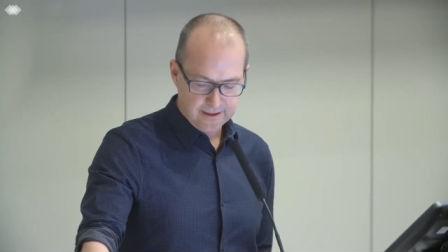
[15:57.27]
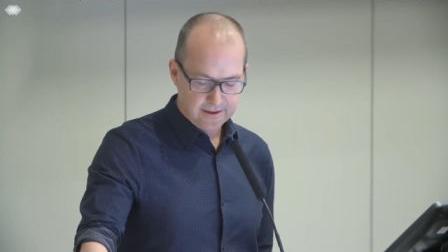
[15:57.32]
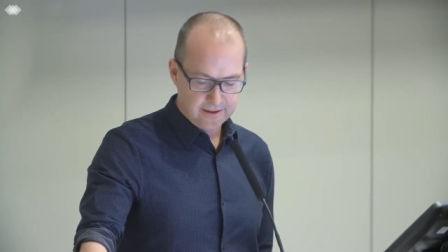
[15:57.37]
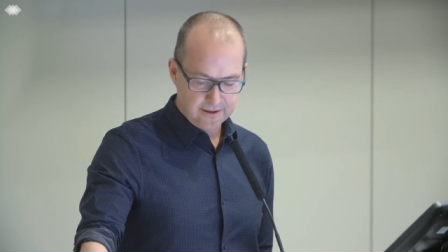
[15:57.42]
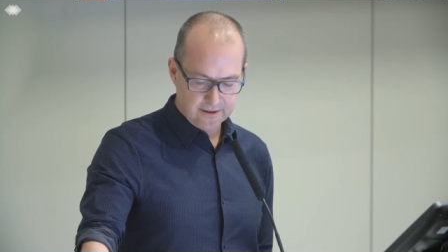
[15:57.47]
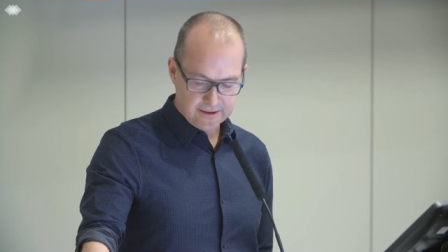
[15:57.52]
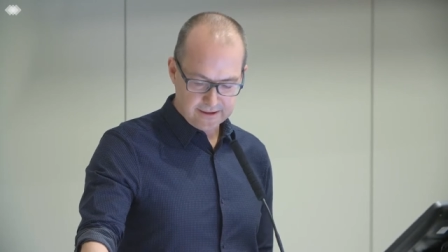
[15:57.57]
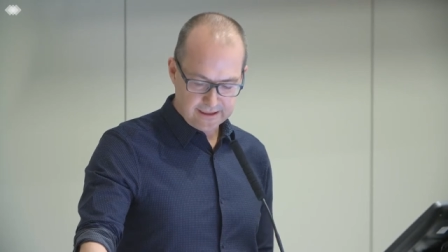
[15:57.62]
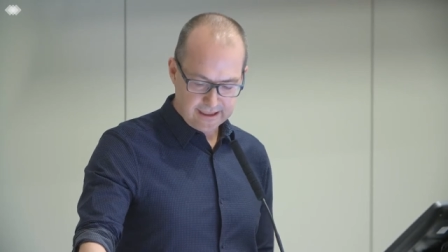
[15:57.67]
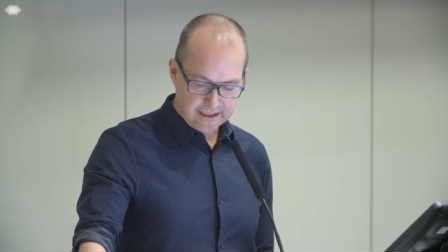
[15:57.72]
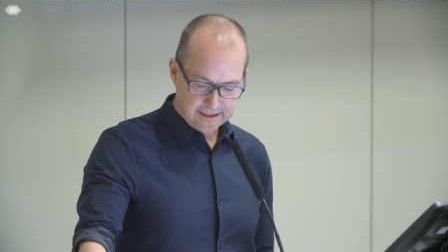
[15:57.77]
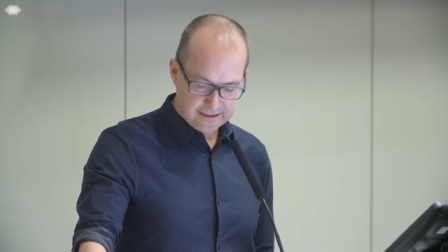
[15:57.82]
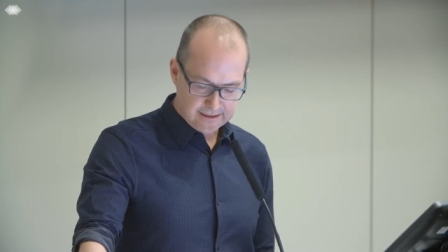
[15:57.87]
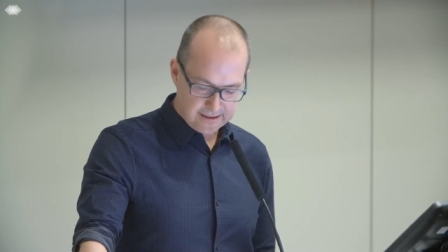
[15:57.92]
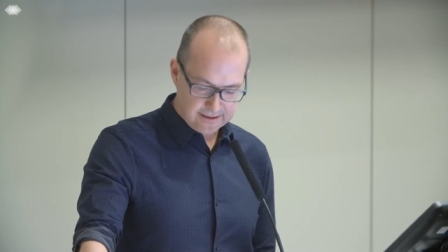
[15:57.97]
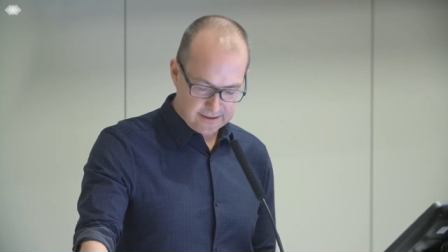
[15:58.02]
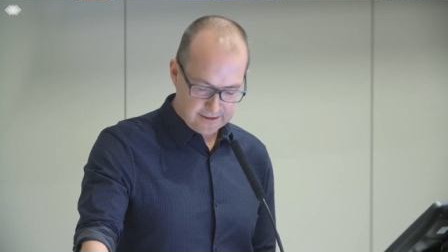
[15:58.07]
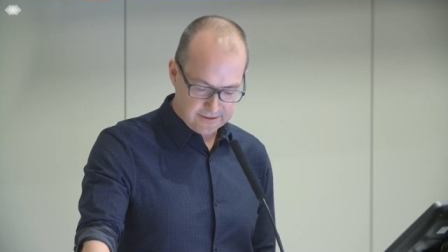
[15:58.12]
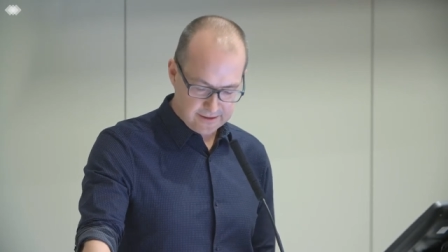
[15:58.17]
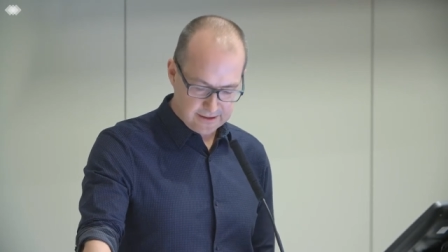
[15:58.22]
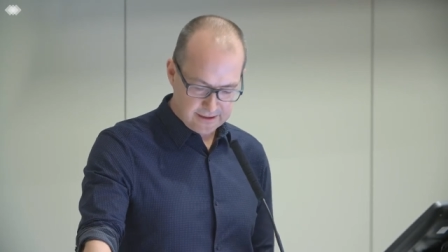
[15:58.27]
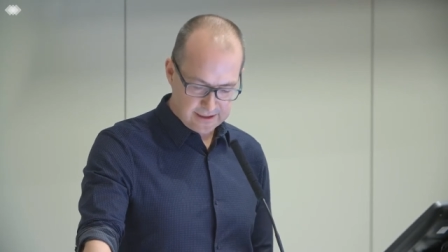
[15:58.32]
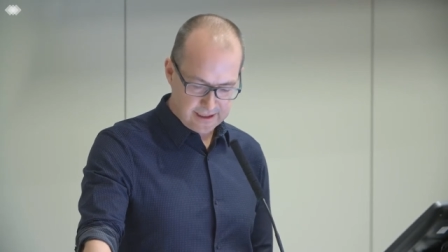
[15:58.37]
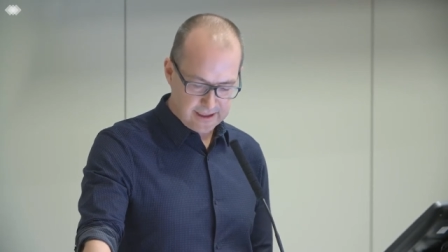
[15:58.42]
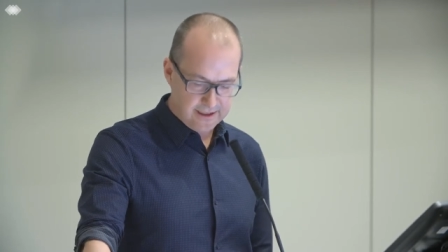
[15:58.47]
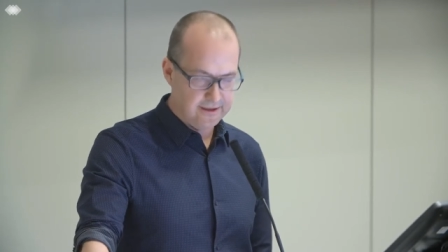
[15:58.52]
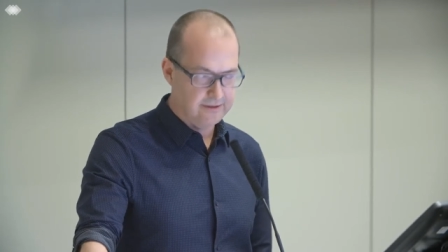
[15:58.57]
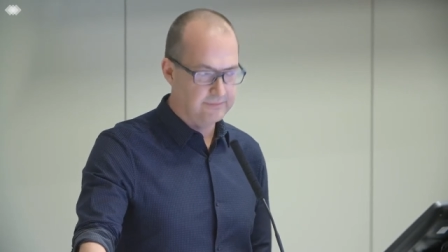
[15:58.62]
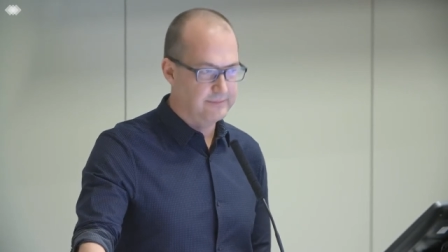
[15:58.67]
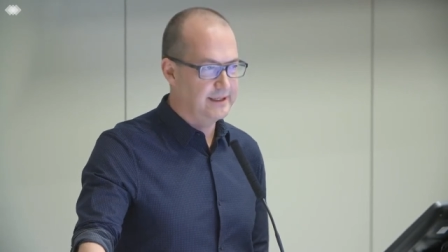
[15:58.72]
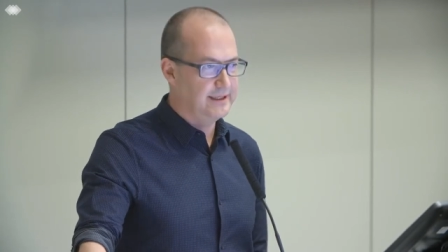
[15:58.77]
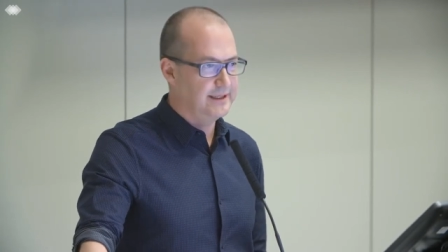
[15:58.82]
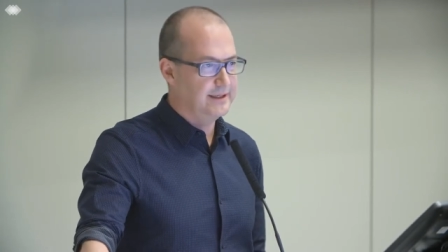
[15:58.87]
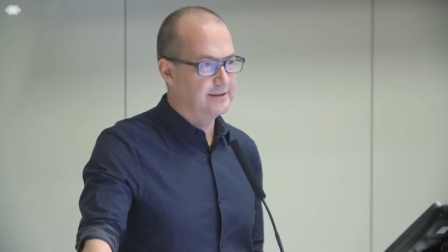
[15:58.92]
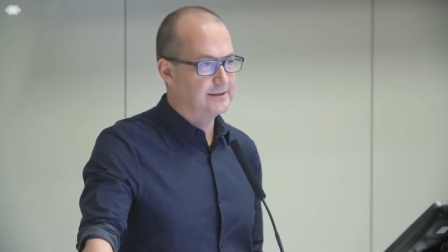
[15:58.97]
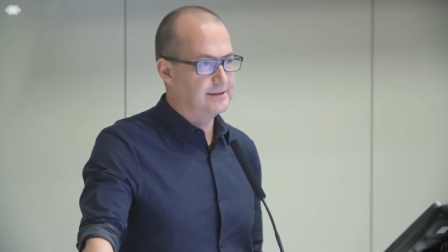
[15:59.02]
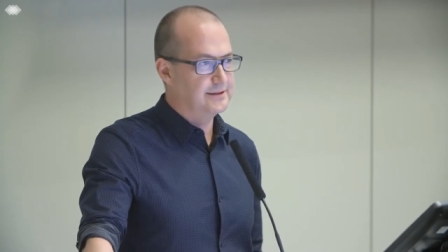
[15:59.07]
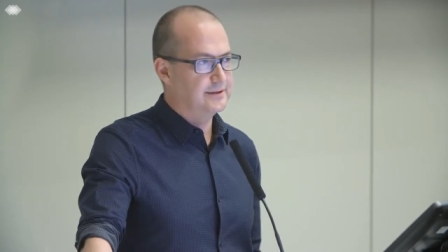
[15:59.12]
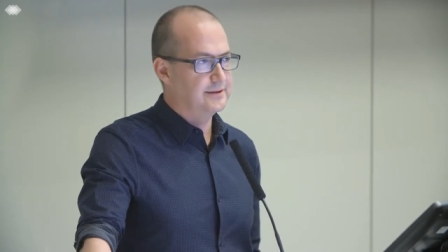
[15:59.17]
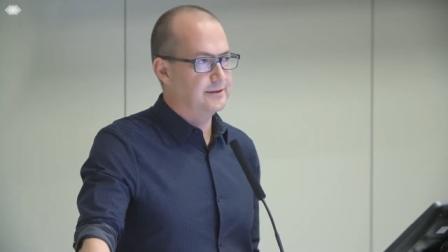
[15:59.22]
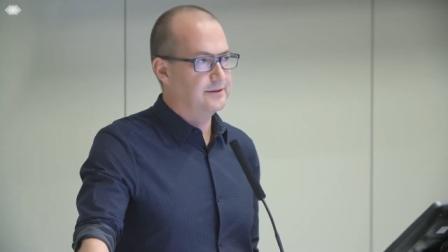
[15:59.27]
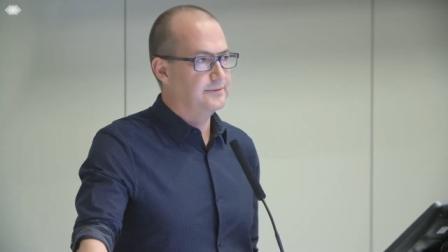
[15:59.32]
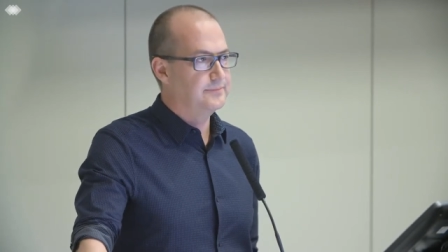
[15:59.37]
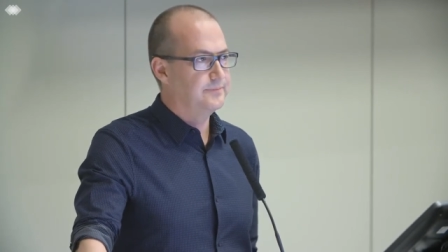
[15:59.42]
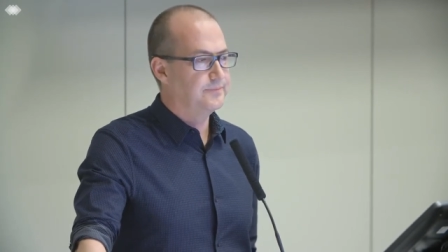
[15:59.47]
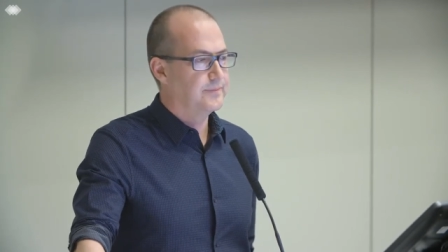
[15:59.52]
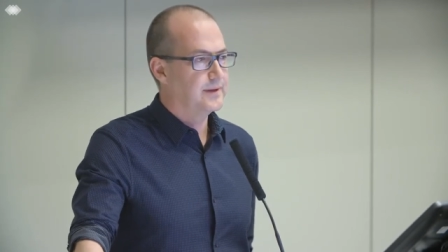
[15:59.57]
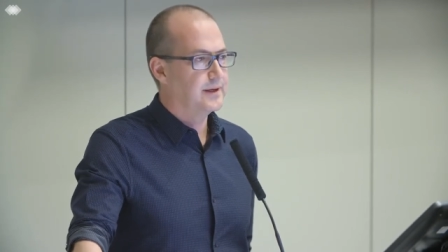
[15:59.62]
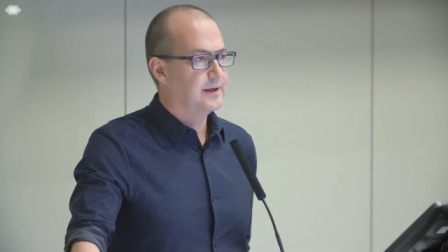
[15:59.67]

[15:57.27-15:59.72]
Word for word: lost access to his child many years ago.